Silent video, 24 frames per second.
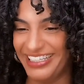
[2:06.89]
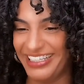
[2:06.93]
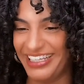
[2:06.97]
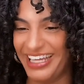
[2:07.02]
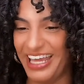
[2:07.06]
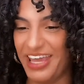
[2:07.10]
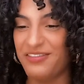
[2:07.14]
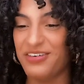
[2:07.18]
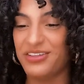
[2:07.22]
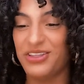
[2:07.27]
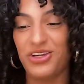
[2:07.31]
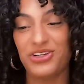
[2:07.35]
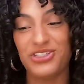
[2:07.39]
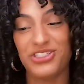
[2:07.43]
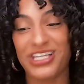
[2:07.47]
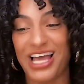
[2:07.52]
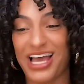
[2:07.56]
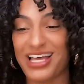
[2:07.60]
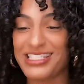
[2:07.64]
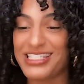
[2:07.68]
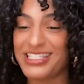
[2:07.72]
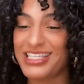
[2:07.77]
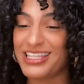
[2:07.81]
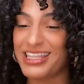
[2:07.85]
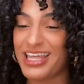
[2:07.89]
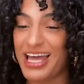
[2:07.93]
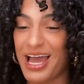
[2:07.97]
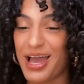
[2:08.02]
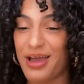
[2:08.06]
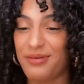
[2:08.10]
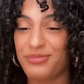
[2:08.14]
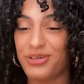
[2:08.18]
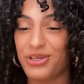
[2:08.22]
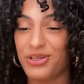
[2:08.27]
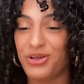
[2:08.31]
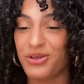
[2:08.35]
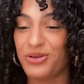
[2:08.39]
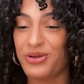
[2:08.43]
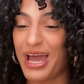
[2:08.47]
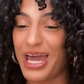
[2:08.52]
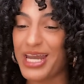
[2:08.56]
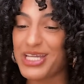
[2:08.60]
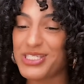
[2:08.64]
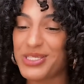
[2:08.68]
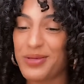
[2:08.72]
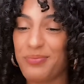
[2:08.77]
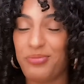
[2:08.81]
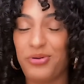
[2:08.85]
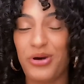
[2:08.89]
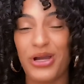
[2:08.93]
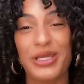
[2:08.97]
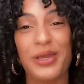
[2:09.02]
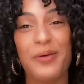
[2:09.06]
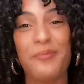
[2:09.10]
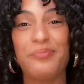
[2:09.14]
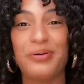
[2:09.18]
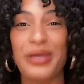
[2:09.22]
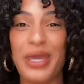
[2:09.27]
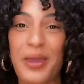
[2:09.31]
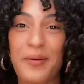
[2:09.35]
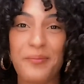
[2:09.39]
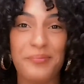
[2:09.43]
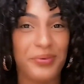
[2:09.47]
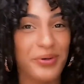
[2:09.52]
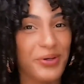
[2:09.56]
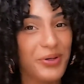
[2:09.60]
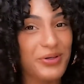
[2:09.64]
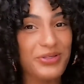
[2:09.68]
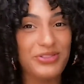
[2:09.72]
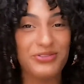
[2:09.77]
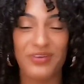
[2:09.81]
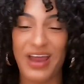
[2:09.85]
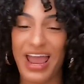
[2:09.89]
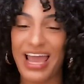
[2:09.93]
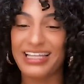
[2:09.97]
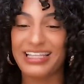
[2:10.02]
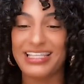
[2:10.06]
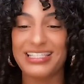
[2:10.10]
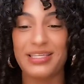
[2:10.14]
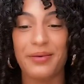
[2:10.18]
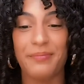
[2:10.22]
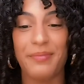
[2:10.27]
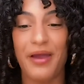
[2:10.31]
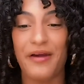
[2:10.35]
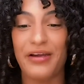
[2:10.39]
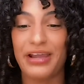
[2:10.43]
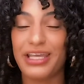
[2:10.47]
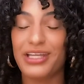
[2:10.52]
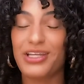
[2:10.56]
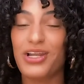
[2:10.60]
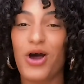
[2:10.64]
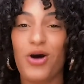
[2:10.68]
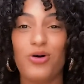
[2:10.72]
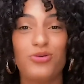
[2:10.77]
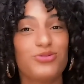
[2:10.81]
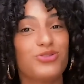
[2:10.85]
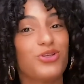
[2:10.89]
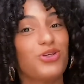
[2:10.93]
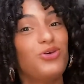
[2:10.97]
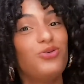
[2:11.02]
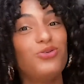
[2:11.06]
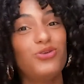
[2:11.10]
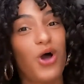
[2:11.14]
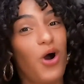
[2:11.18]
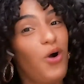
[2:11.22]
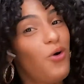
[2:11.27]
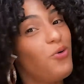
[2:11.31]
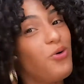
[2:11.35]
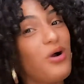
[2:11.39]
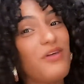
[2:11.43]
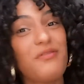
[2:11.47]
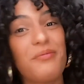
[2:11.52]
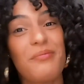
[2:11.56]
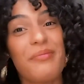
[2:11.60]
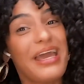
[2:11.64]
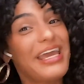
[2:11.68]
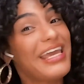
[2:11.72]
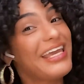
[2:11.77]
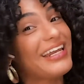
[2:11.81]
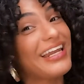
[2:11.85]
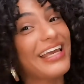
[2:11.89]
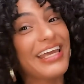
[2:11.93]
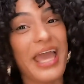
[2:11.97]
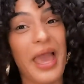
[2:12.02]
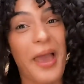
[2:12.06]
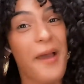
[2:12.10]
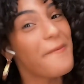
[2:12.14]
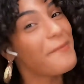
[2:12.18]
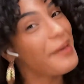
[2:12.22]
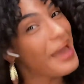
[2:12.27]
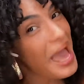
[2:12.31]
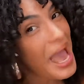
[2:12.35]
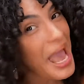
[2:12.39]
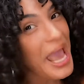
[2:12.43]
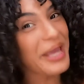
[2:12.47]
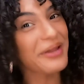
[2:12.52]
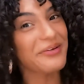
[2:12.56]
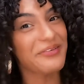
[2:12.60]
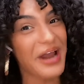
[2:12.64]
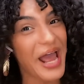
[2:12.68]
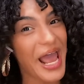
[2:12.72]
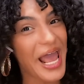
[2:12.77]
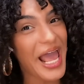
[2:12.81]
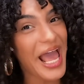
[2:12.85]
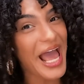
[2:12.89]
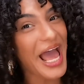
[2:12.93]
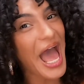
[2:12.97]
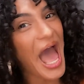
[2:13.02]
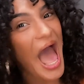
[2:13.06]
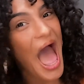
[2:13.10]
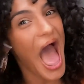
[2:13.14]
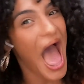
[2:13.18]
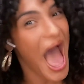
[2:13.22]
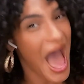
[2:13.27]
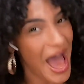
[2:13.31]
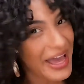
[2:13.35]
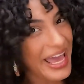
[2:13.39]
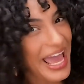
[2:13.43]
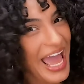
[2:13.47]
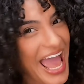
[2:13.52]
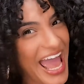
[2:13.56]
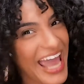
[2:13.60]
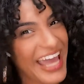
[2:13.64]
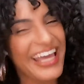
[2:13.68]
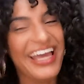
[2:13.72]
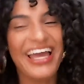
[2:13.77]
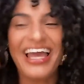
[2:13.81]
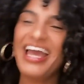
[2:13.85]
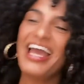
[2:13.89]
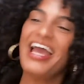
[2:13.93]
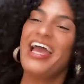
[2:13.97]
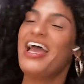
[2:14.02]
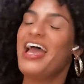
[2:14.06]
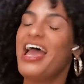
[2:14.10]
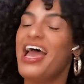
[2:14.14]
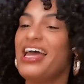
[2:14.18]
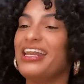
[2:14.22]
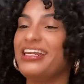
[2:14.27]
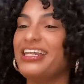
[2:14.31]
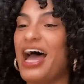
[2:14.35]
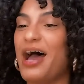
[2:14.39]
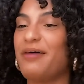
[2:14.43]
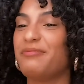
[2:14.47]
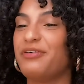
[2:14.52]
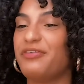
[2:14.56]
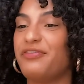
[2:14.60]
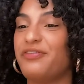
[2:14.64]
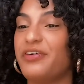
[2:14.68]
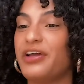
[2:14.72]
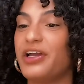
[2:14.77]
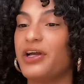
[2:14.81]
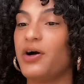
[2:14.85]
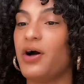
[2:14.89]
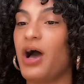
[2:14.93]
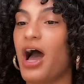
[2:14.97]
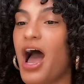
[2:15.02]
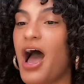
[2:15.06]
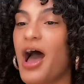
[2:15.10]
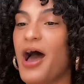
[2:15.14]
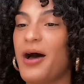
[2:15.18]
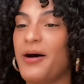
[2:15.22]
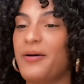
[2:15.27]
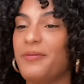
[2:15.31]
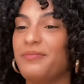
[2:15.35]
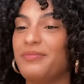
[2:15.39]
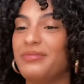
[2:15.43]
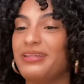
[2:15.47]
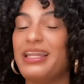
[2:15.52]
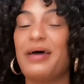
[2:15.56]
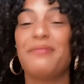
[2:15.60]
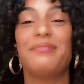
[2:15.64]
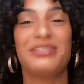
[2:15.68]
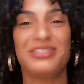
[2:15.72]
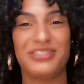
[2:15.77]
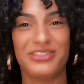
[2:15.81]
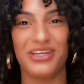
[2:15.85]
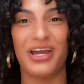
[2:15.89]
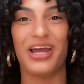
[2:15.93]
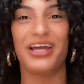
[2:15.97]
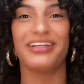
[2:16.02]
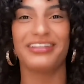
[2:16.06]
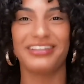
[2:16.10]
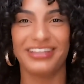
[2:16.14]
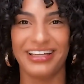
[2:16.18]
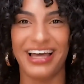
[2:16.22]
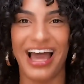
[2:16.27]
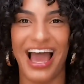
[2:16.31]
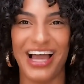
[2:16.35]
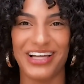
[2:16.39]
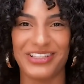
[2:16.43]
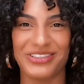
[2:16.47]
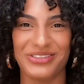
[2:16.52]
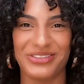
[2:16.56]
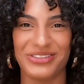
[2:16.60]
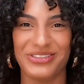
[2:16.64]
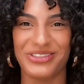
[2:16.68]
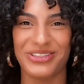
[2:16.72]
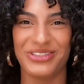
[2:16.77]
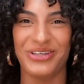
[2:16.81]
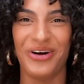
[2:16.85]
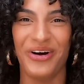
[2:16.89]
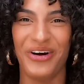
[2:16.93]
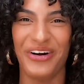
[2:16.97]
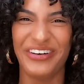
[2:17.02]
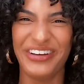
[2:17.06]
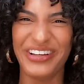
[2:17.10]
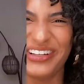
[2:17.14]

Even though shouts to them, you know, you gotta support your peoples, right? This American owned, so you know whoever making it getting paid, right? Okay. Nah, but for real, let me start the actual tutorial.